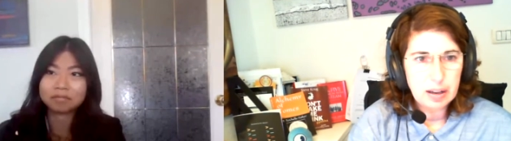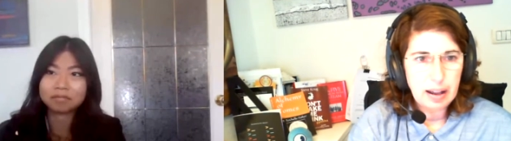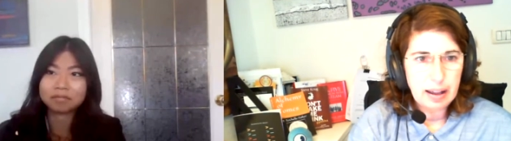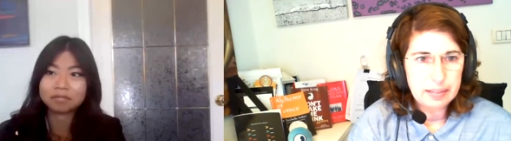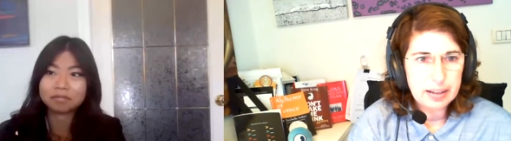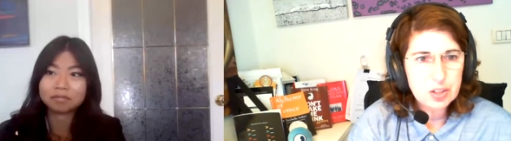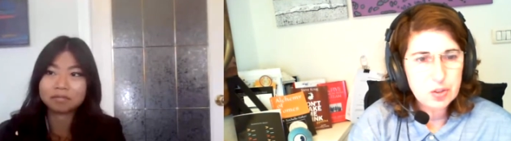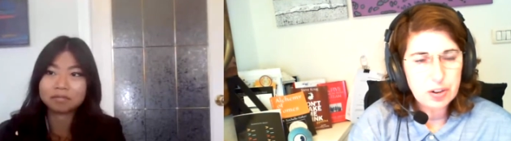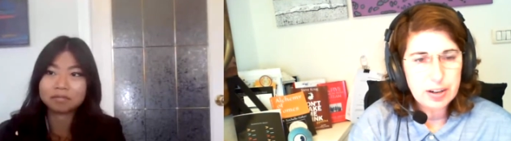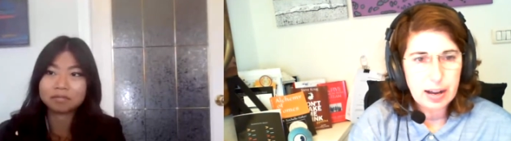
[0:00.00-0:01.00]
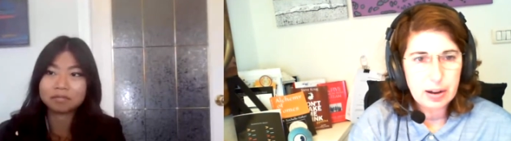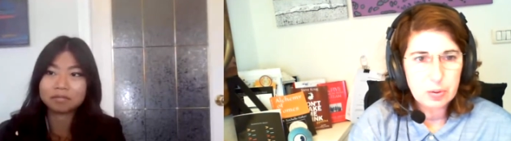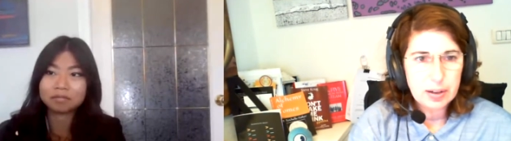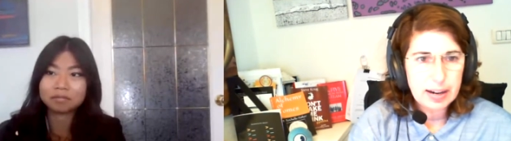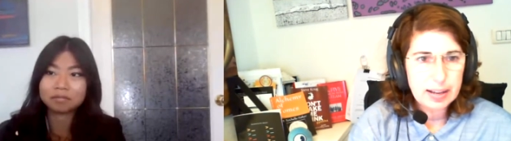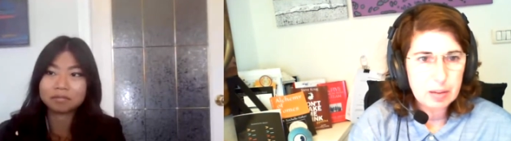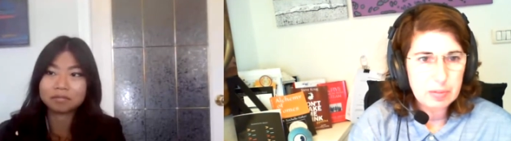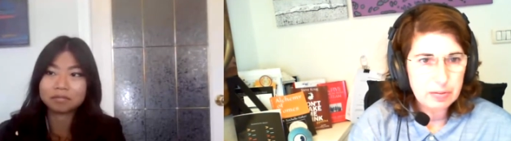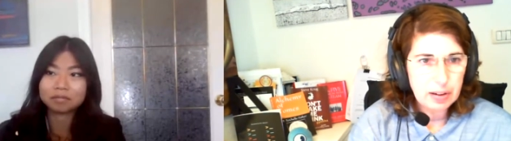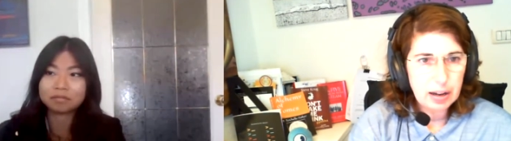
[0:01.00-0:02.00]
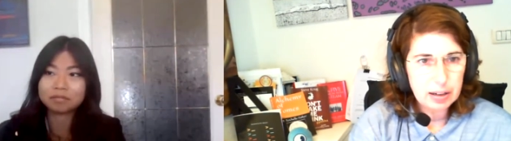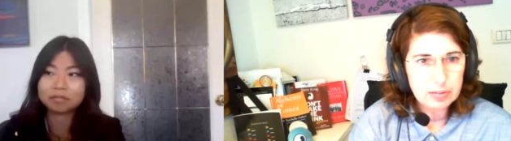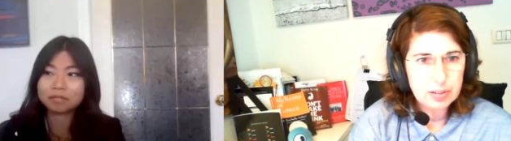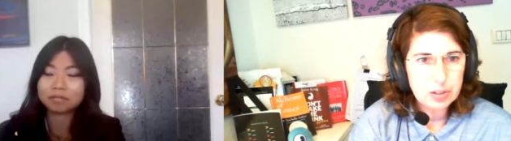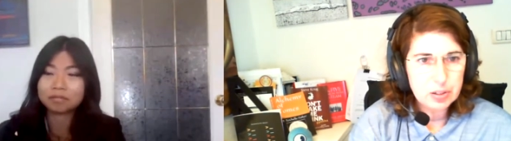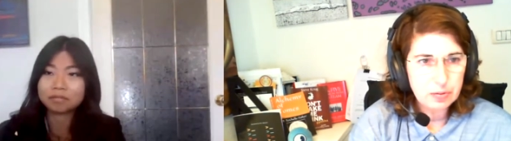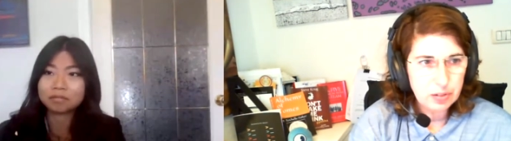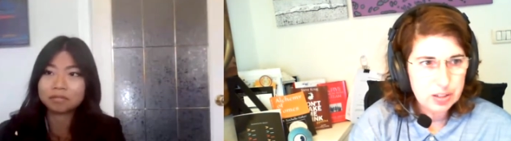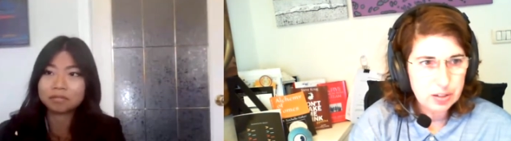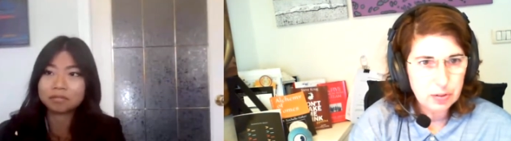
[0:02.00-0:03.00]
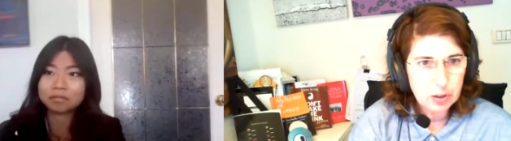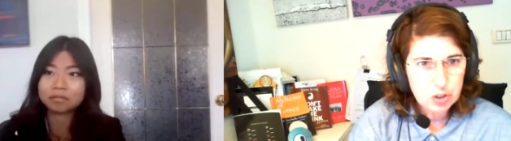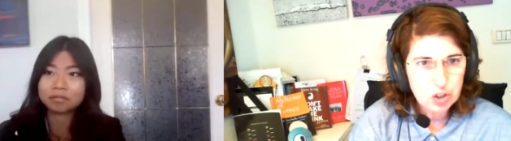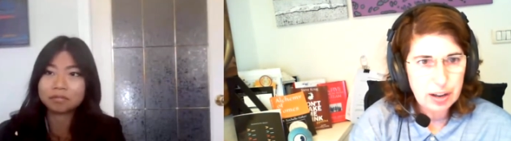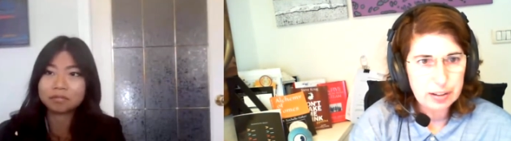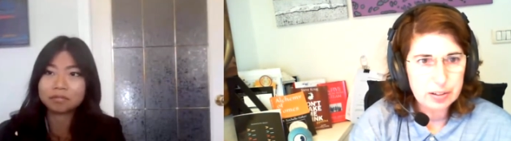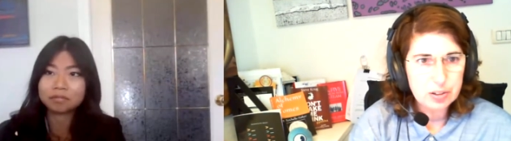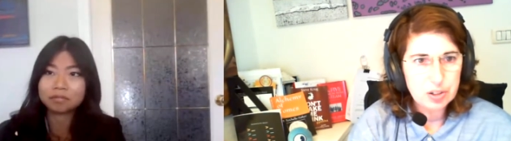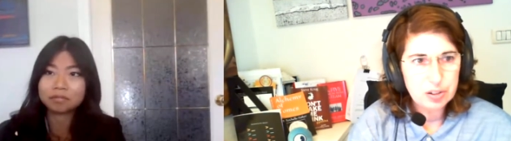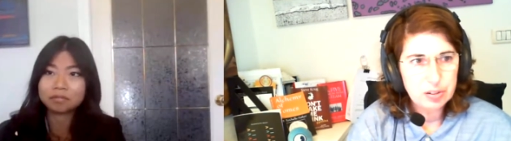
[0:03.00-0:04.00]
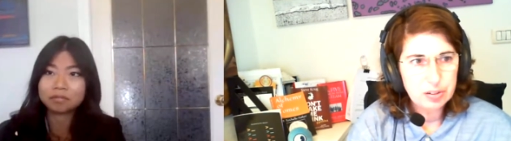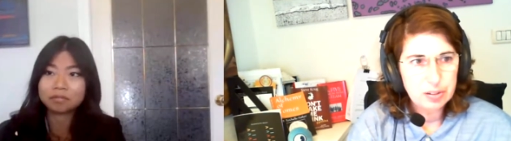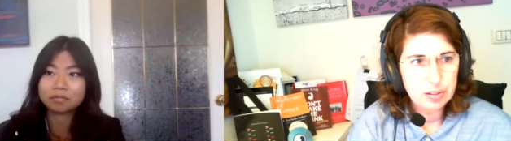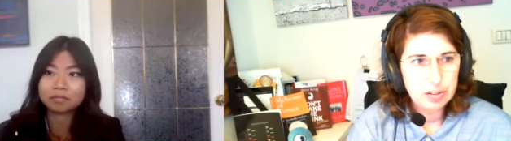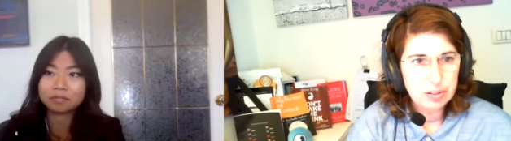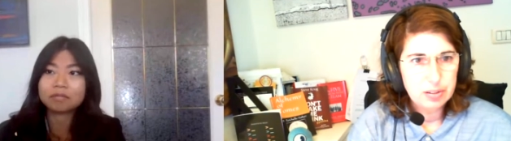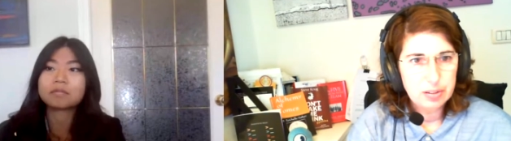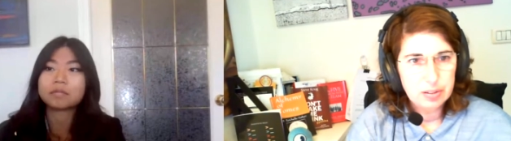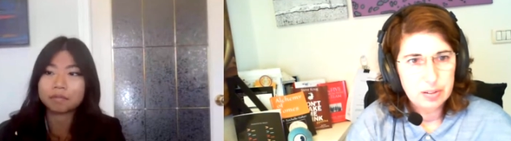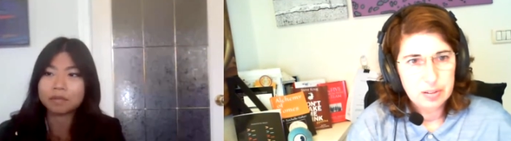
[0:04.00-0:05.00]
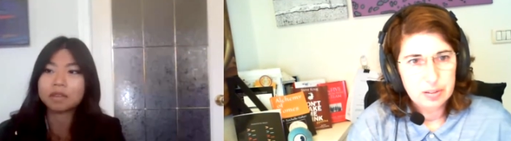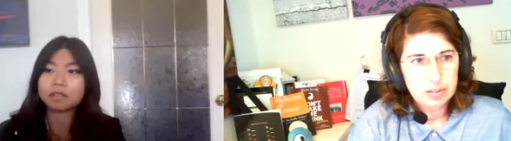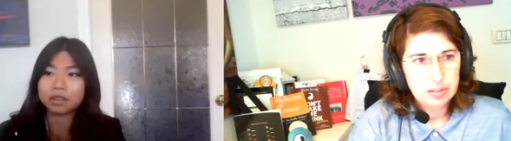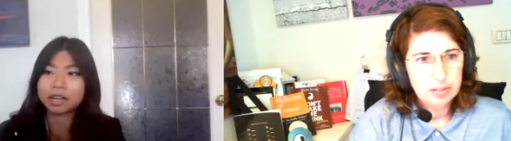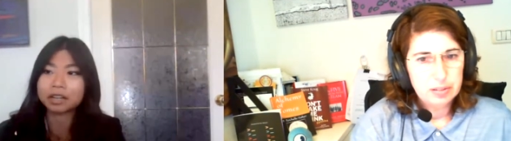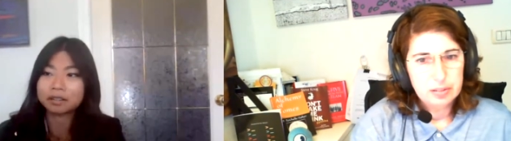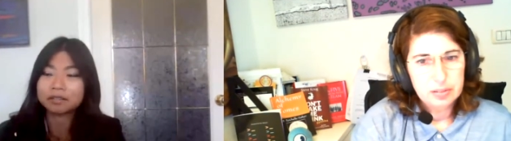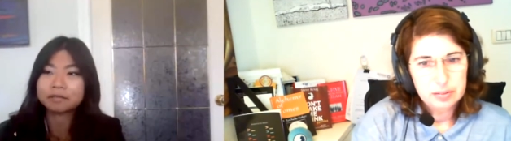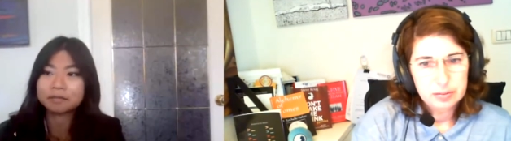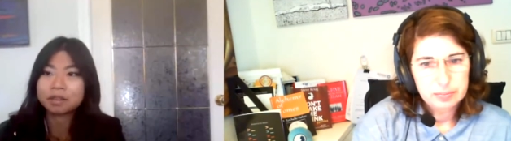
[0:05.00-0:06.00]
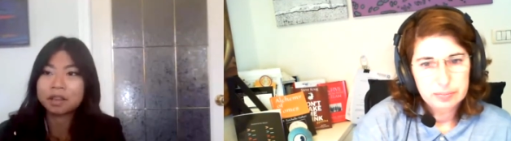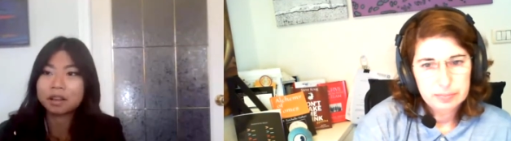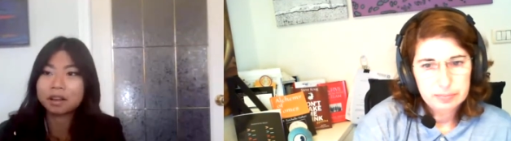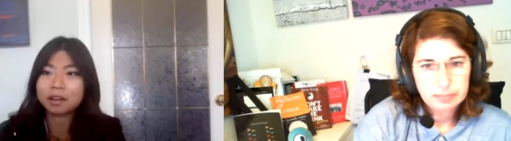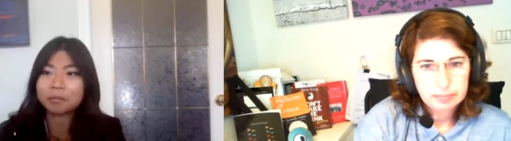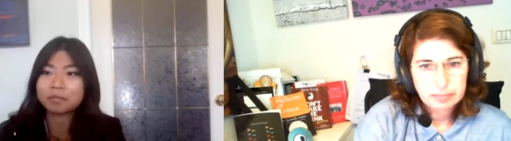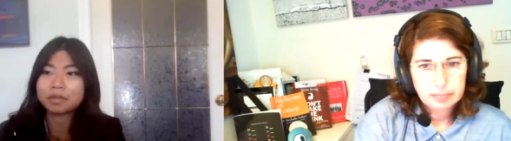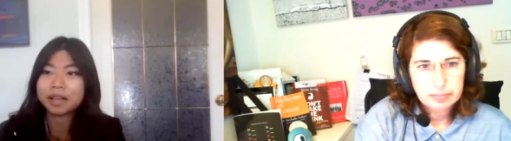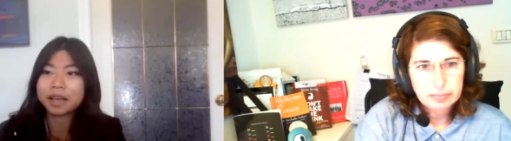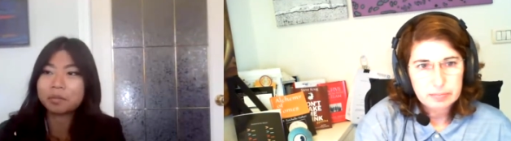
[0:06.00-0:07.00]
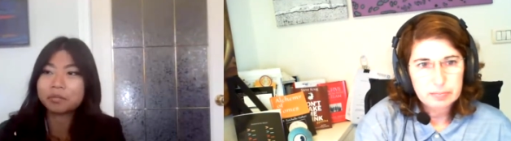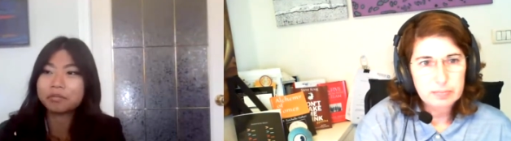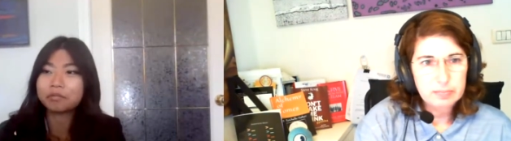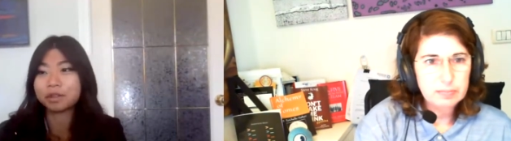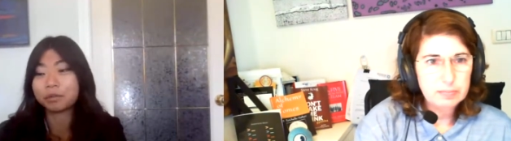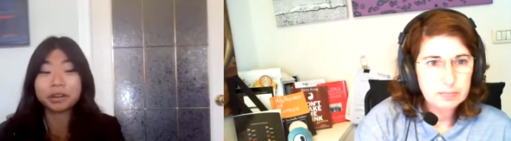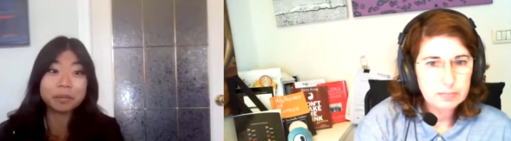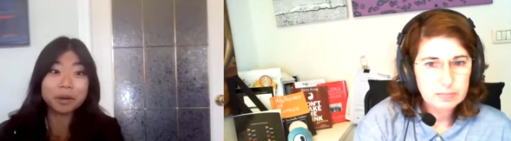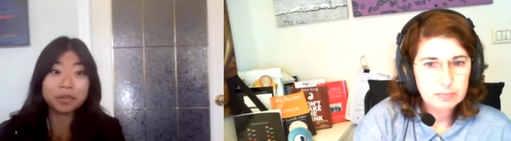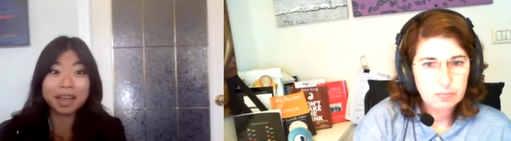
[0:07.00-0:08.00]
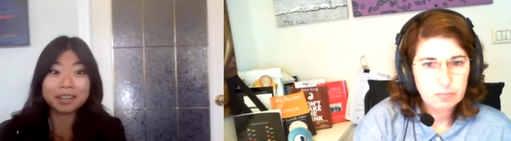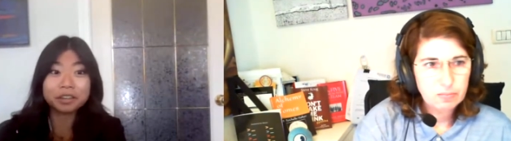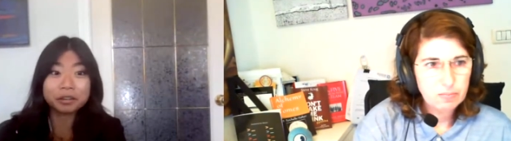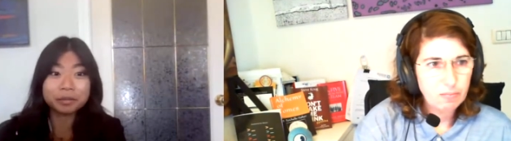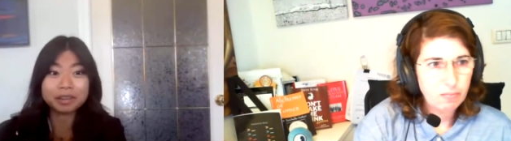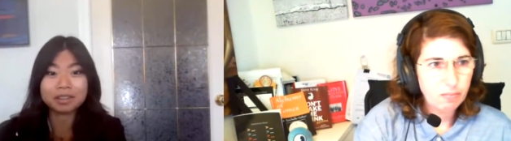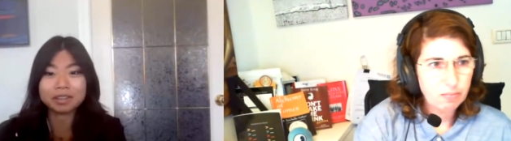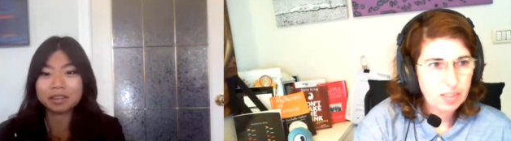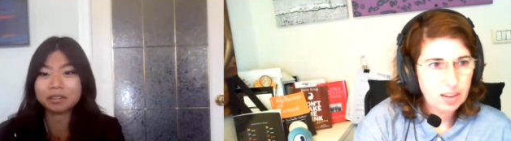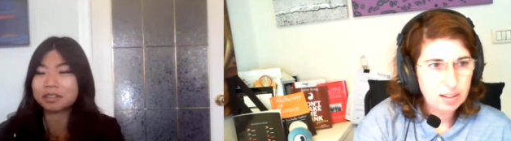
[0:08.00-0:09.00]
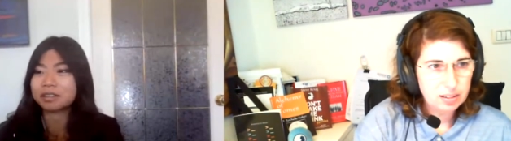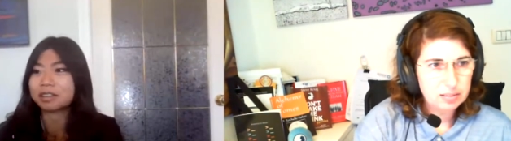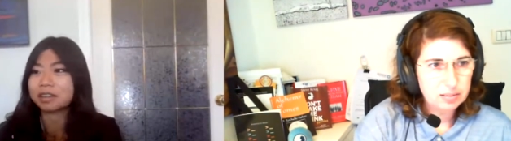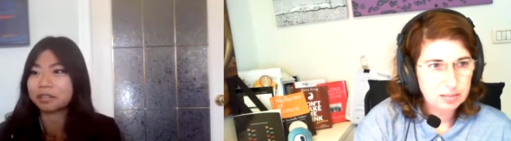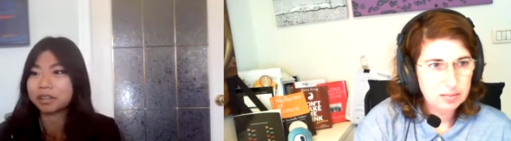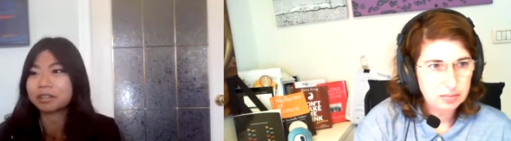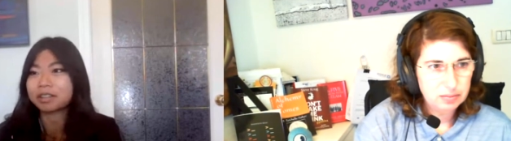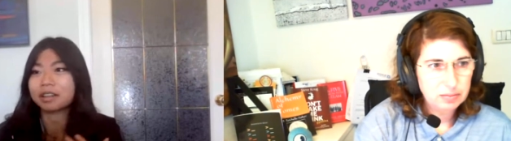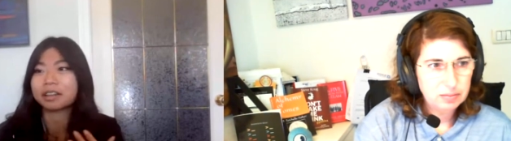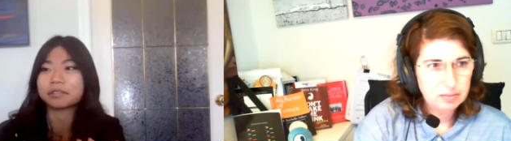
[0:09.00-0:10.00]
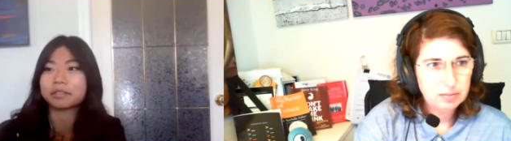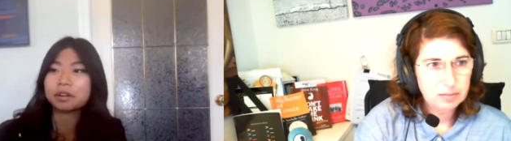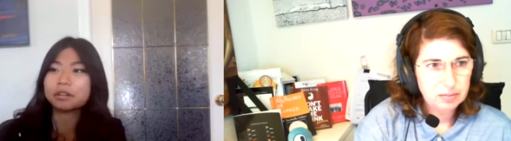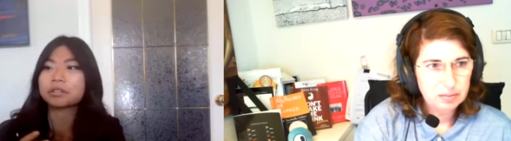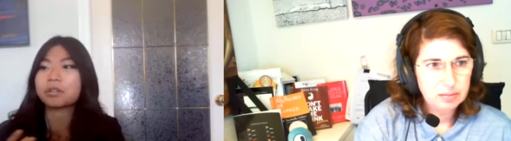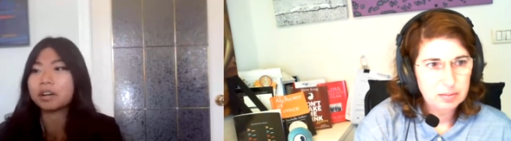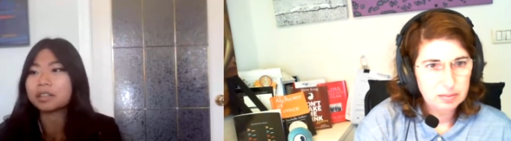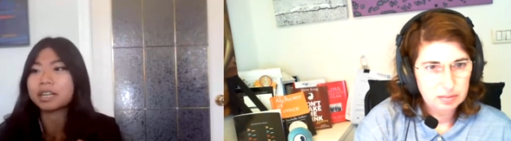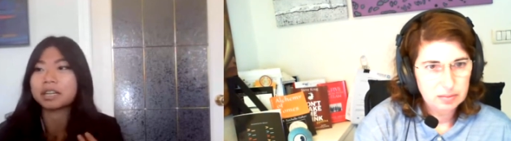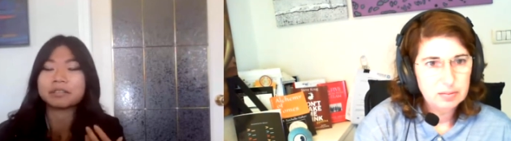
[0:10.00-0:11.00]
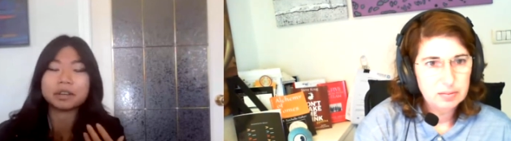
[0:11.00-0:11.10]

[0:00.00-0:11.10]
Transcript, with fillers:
Speaker 1: at least for now, getting them involved is the is the first challenge.
Speaker 2: Right. Um, Sam was wondering about that too because he is seeing like was it lines of code, qualitative